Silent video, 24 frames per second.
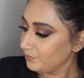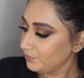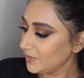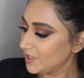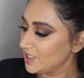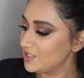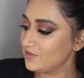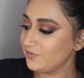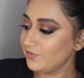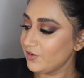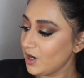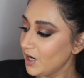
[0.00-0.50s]

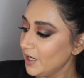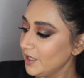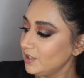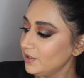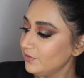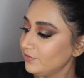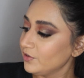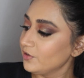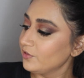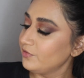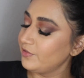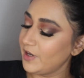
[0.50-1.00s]
It's fine
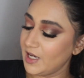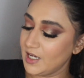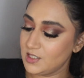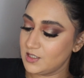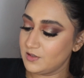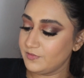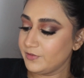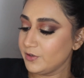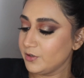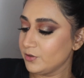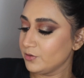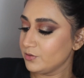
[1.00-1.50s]
if your face
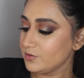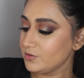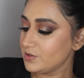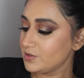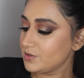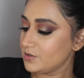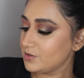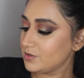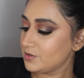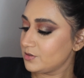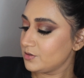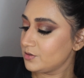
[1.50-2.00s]

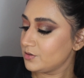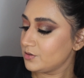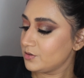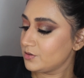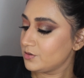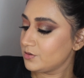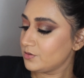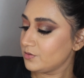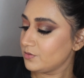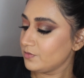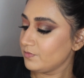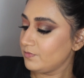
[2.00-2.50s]

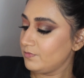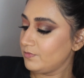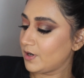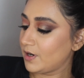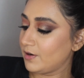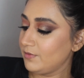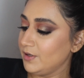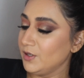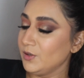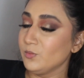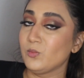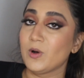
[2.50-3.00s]
feels
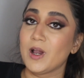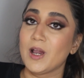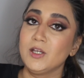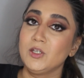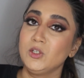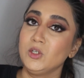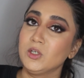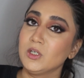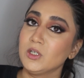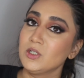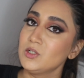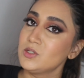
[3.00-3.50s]
very wet.
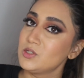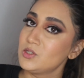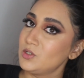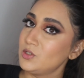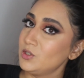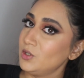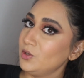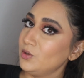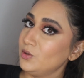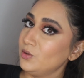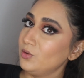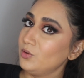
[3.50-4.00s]
You can
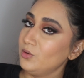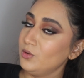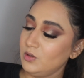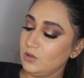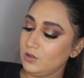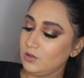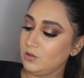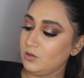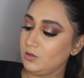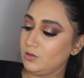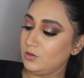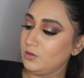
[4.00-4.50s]
still
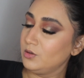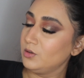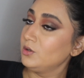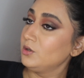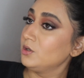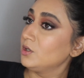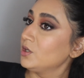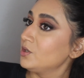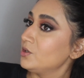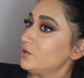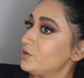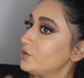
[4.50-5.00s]

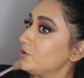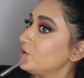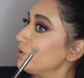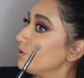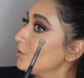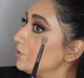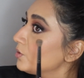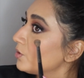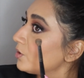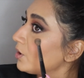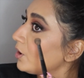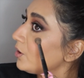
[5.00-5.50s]

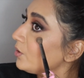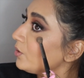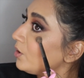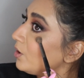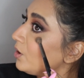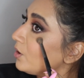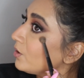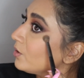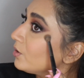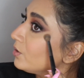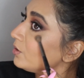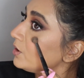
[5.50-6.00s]
go
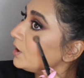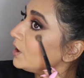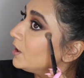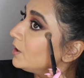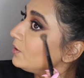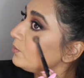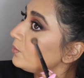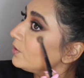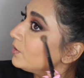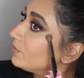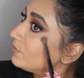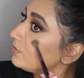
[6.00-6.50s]
on
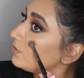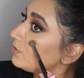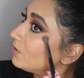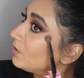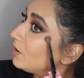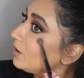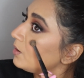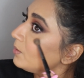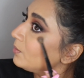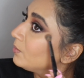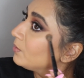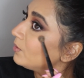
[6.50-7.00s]
in with
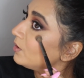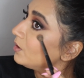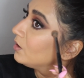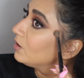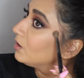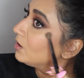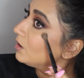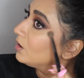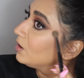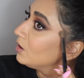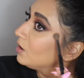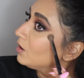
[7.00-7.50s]
some
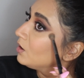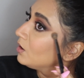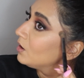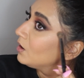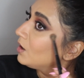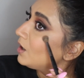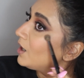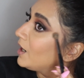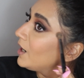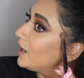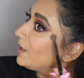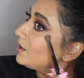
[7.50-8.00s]

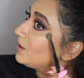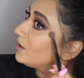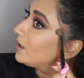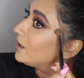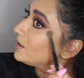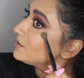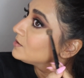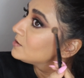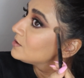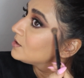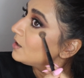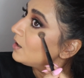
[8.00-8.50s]

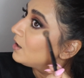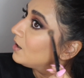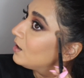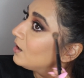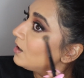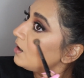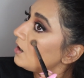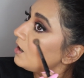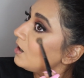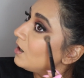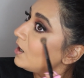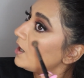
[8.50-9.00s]

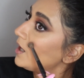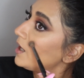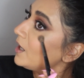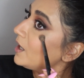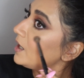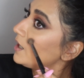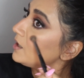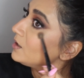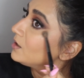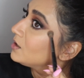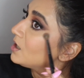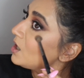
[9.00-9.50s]
highlighter,
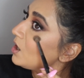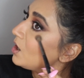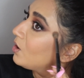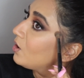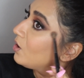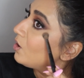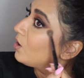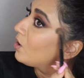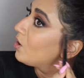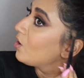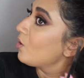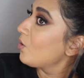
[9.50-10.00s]
and
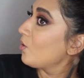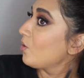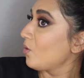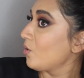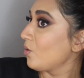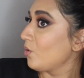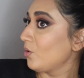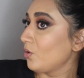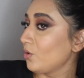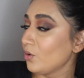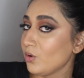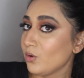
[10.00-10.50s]

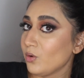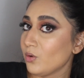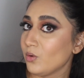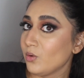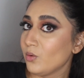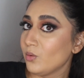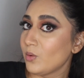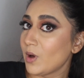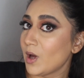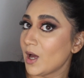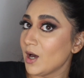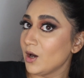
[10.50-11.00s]

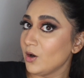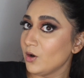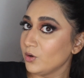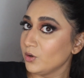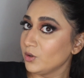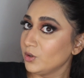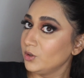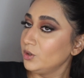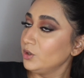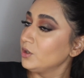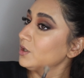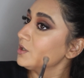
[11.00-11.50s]
wow,
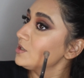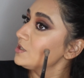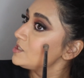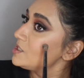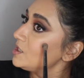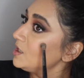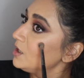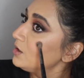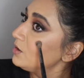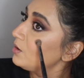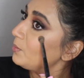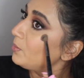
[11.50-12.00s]
you can
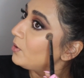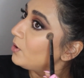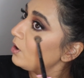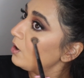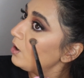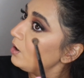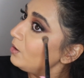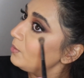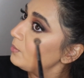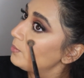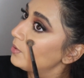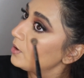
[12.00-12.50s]
see the
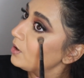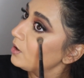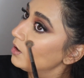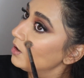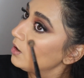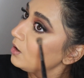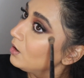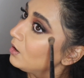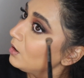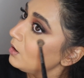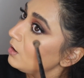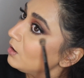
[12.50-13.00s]
pop
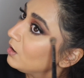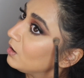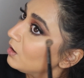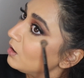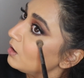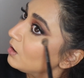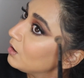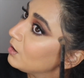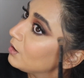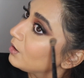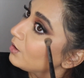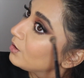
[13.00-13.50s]

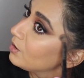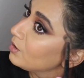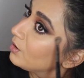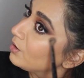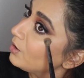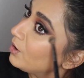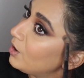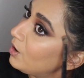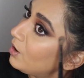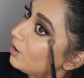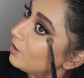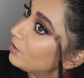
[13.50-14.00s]

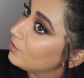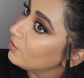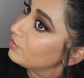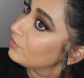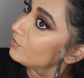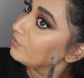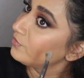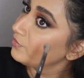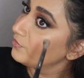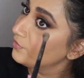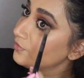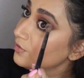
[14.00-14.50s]

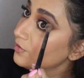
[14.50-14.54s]
of